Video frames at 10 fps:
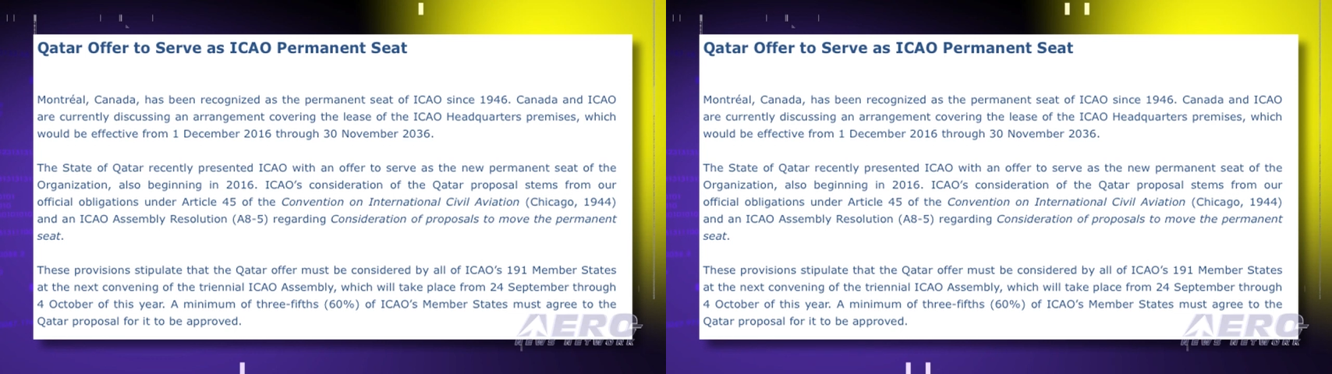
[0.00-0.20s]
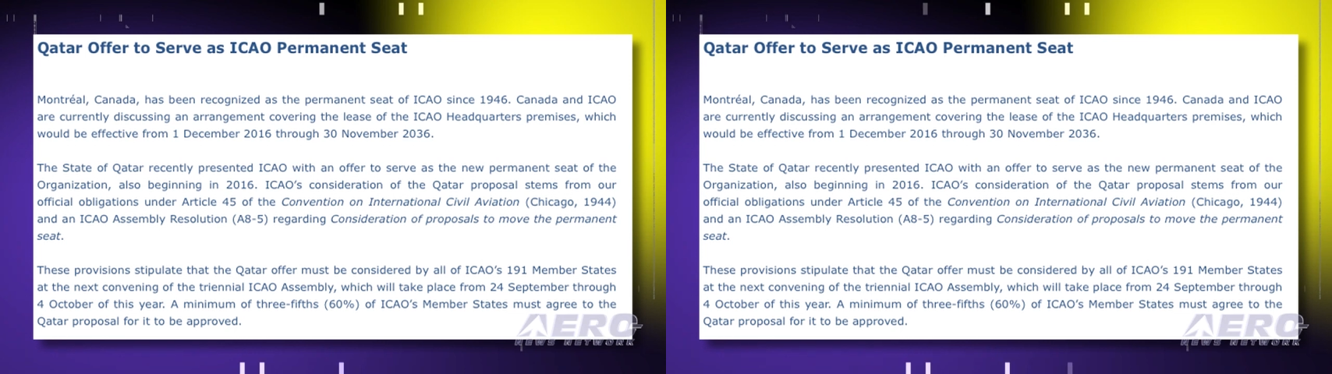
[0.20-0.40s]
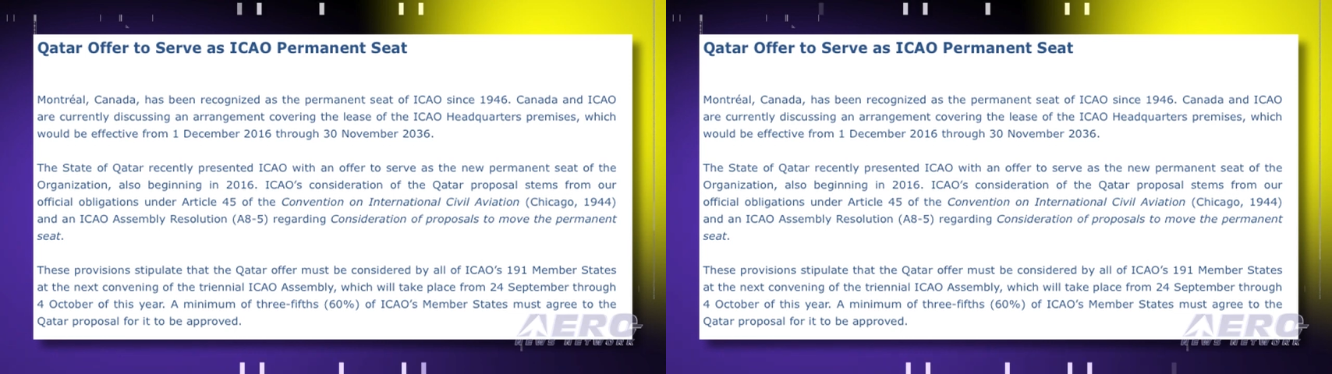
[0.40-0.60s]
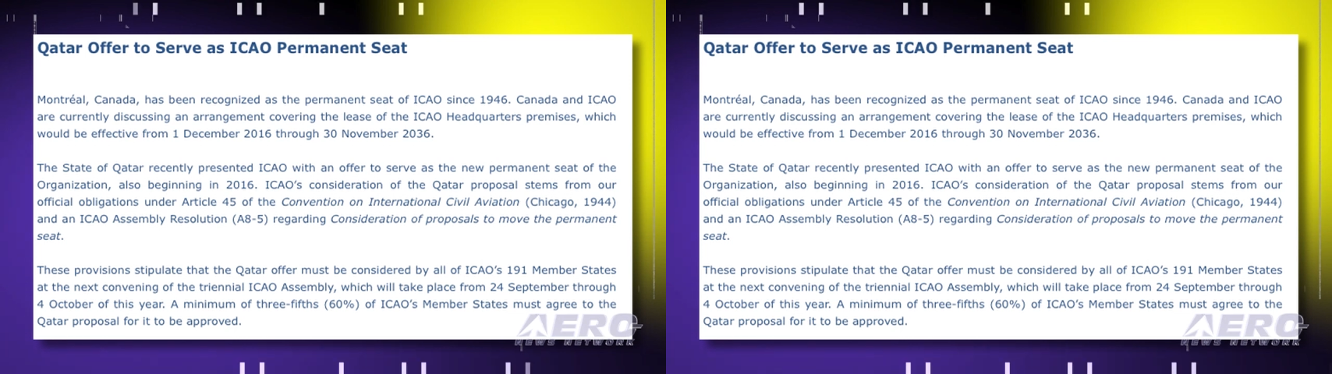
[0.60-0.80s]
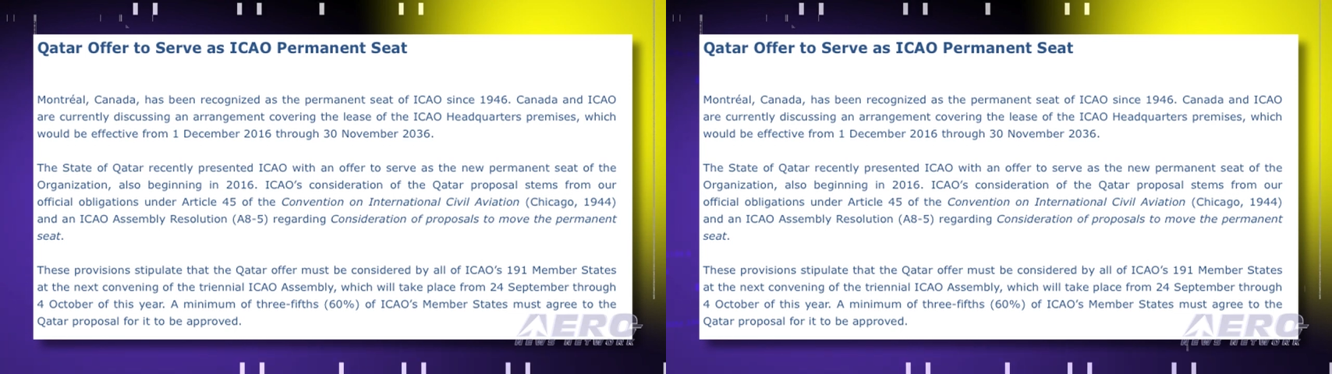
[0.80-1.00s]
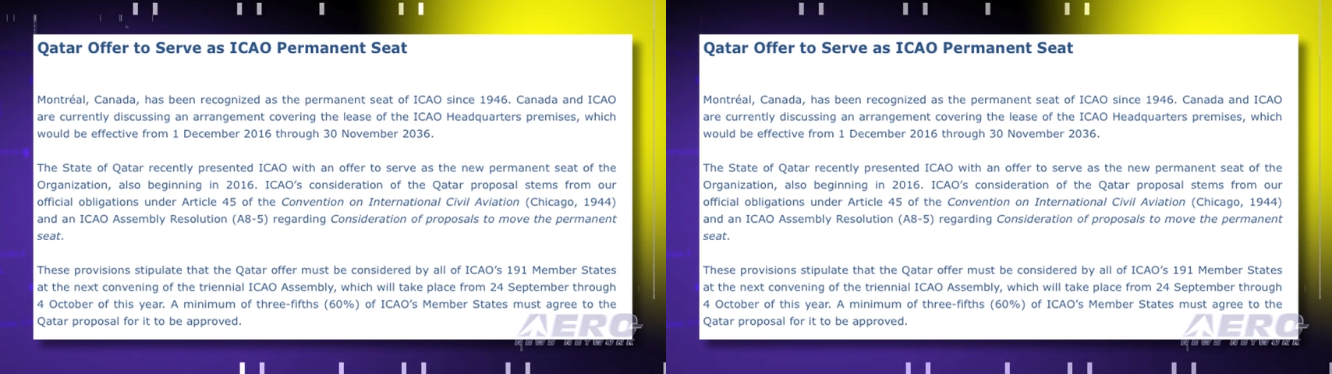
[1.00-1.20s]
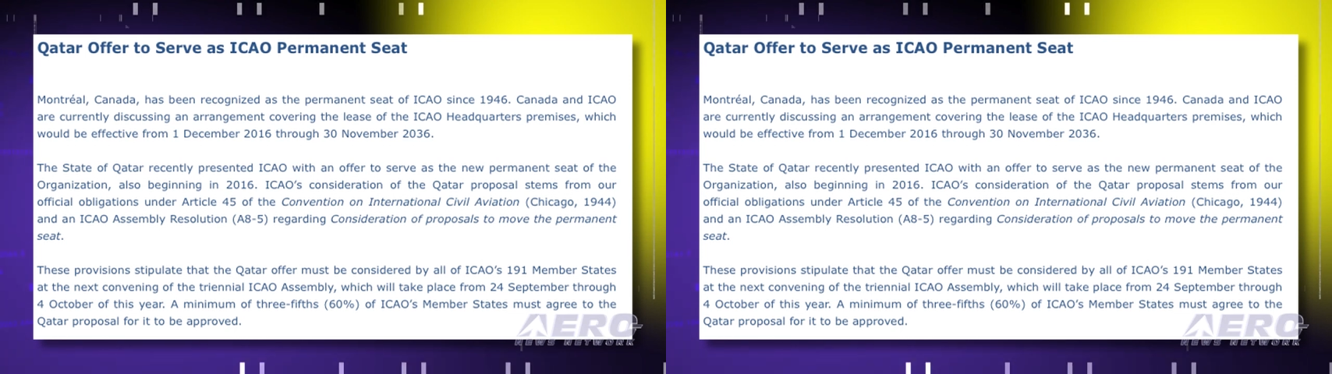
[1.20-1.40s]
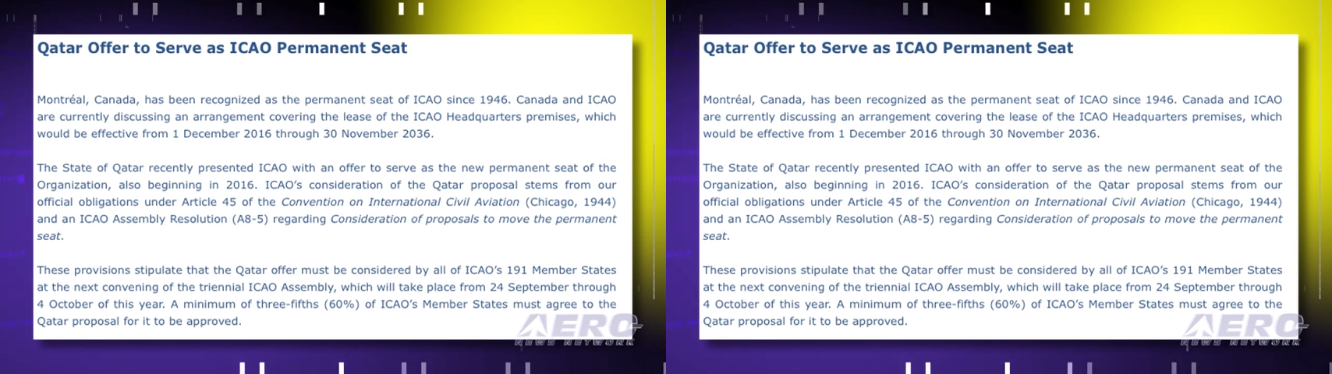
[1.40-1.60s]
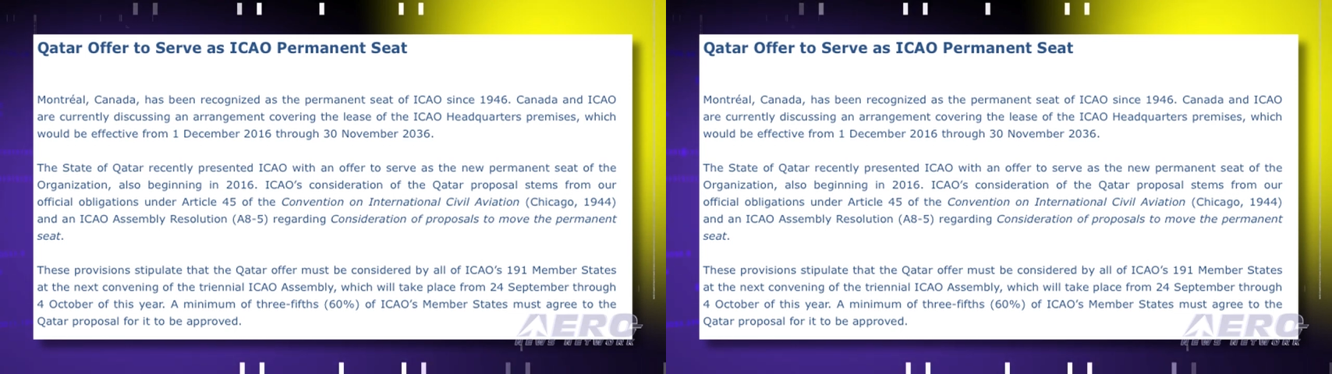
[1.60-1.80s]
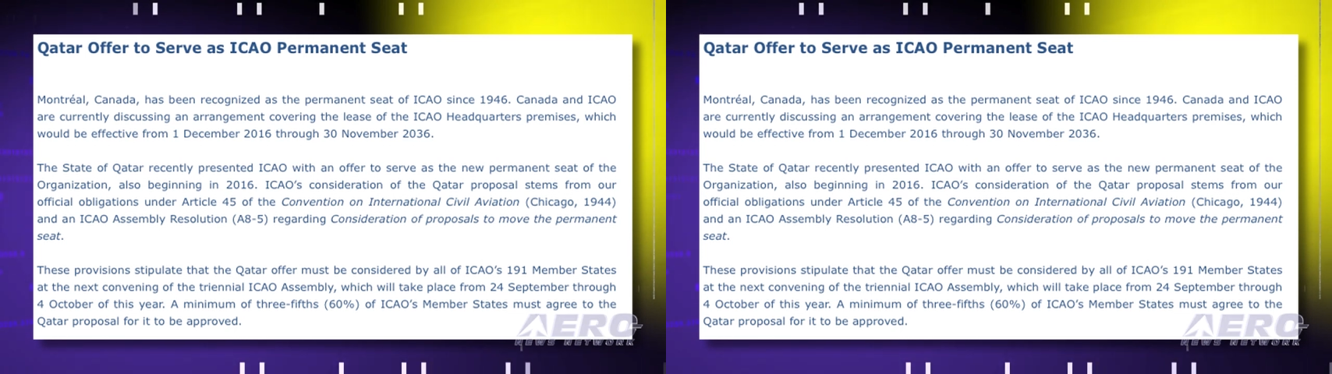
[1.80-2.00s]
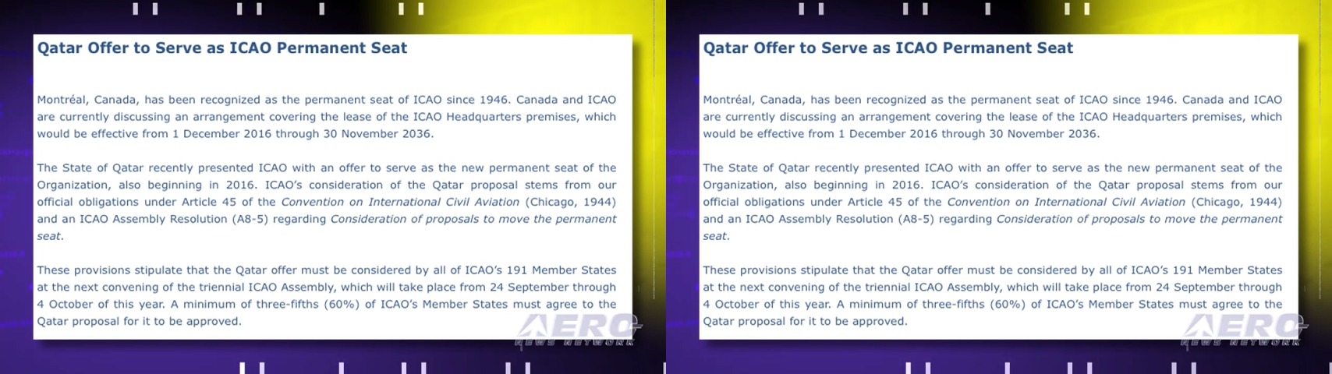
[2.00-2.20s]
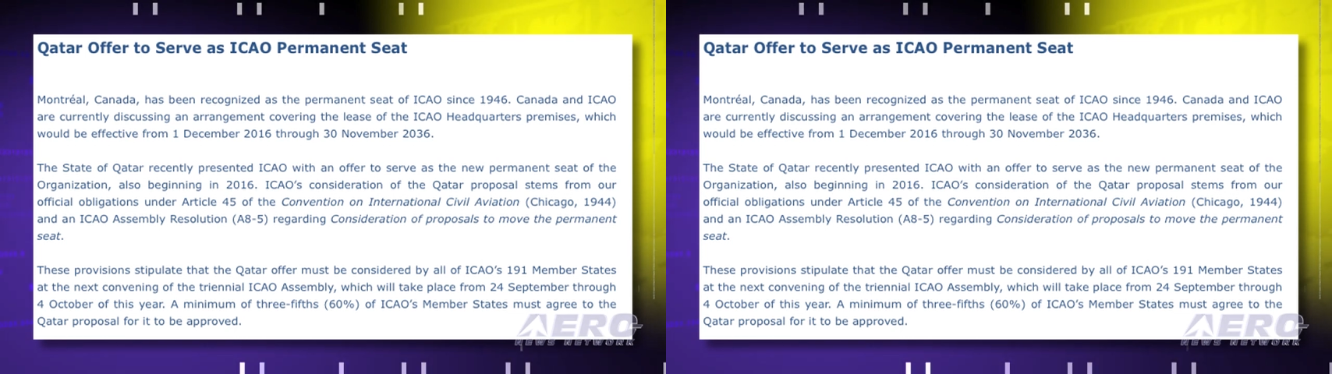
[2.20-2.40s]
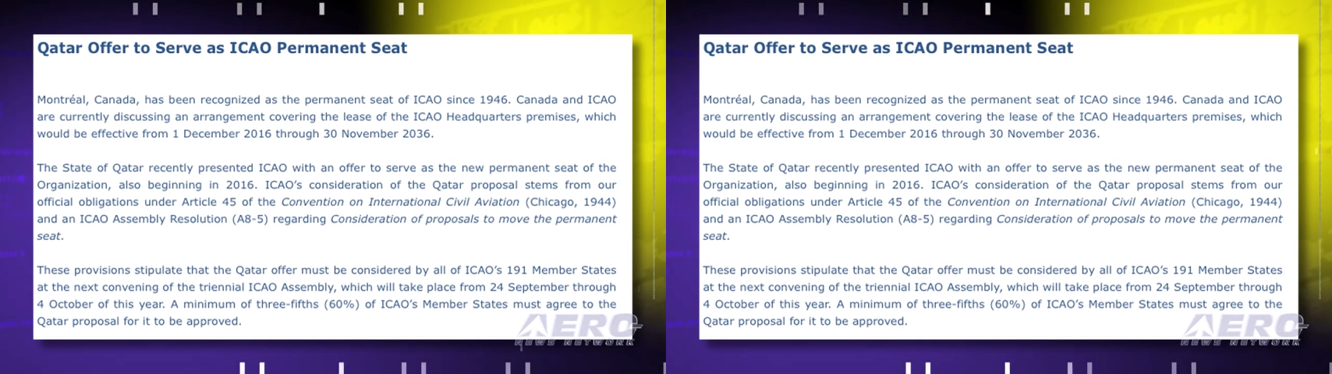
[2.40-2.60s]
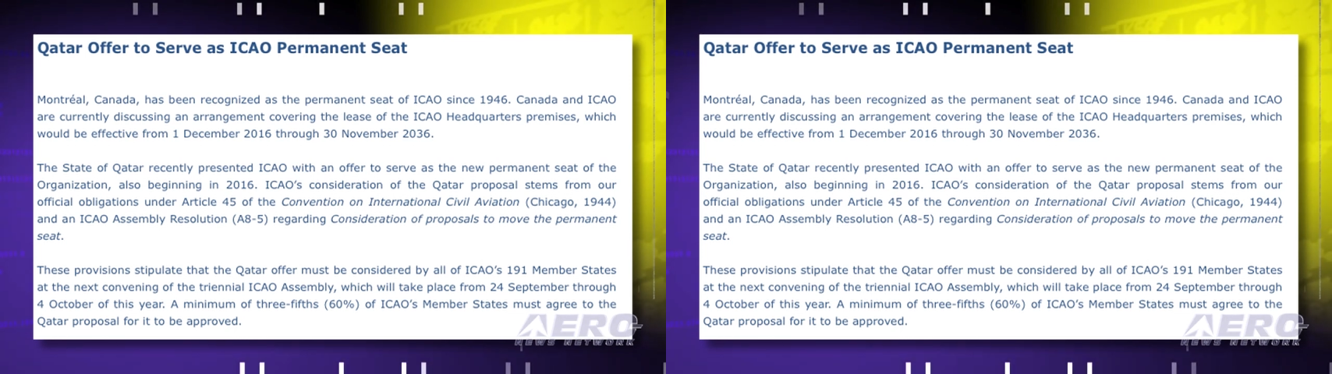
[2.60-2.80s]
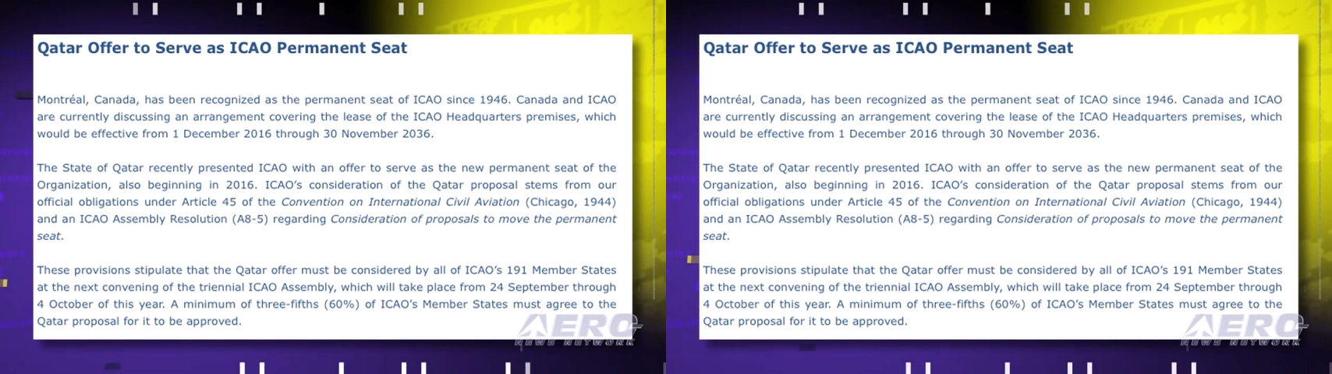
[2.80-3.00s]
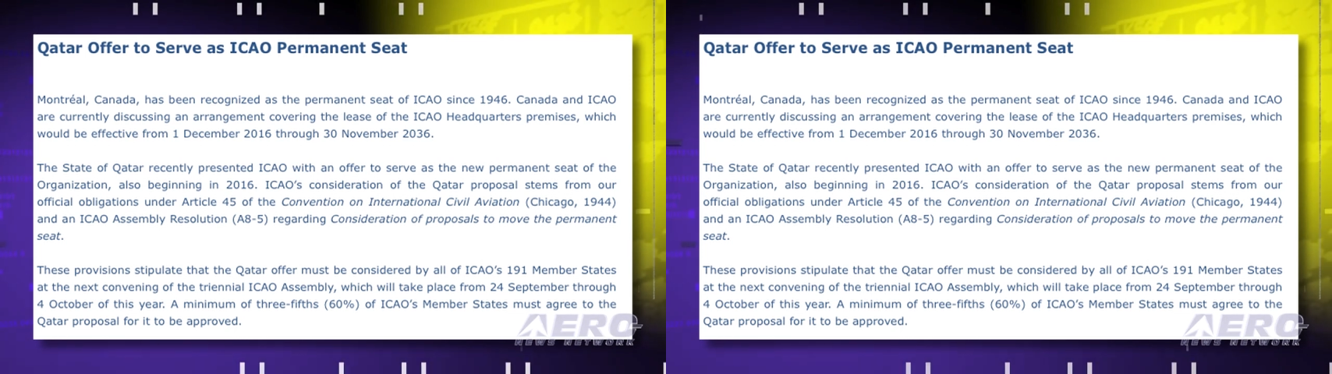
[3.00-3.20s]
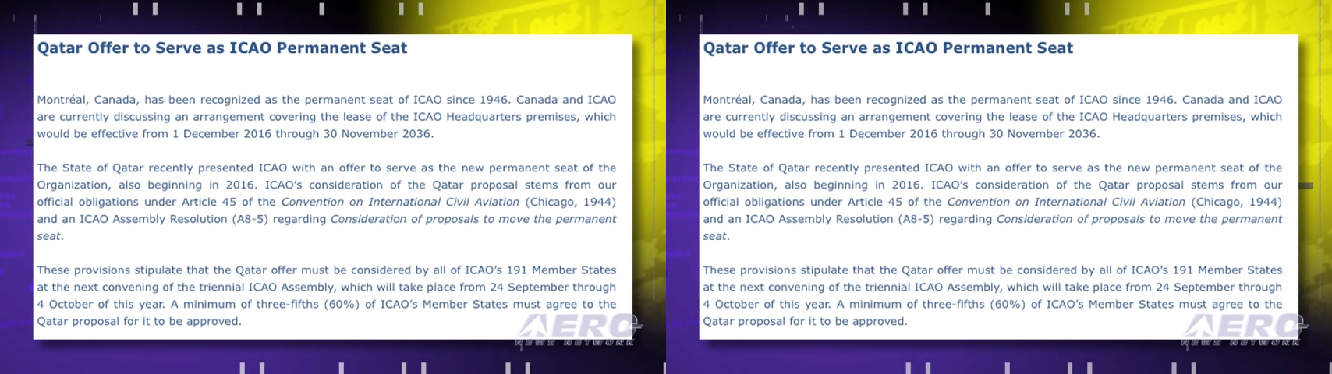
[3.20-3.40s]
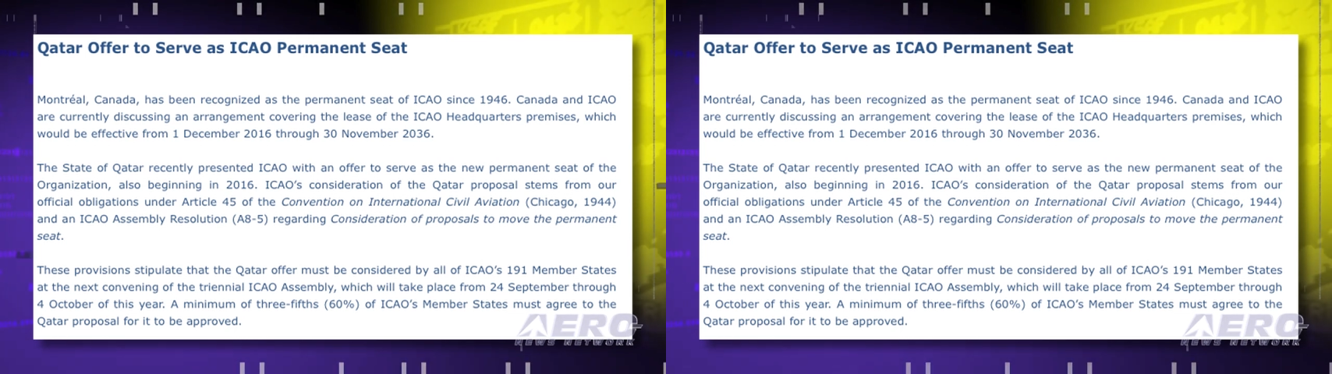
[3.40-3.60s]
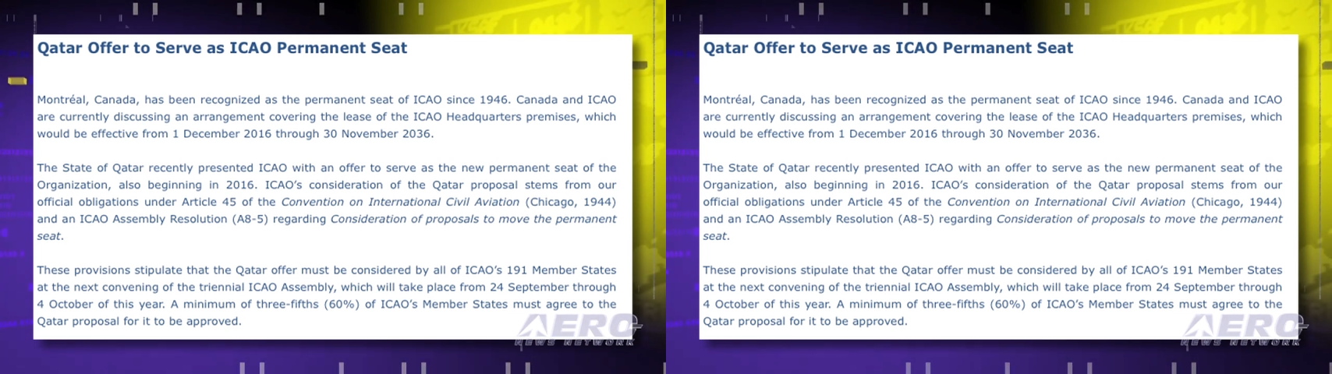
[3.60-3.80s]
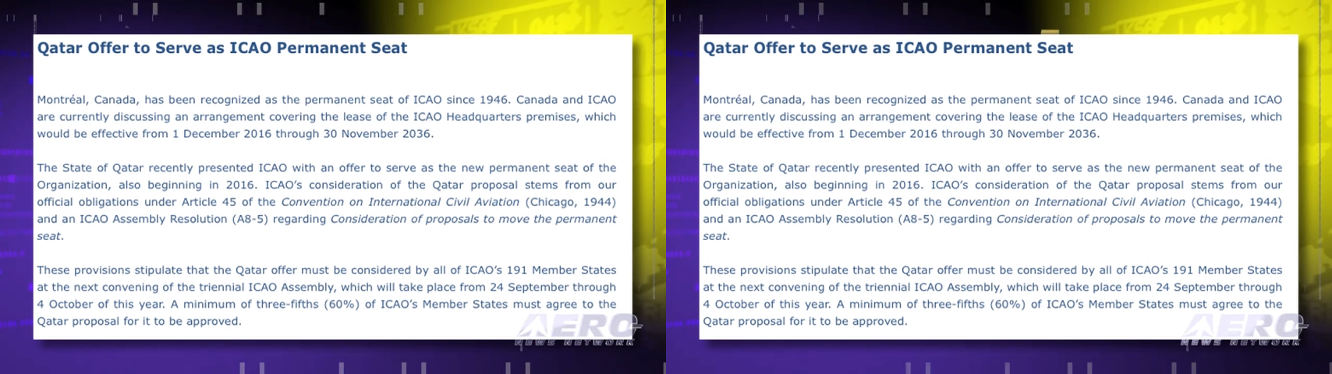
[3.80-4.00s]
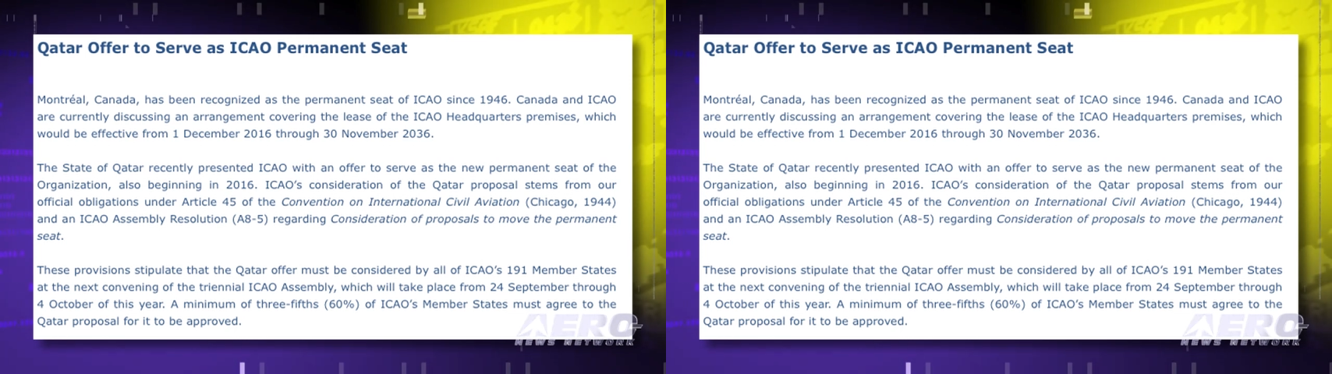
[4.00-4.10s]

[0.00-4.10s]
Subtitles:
(no speaker visible)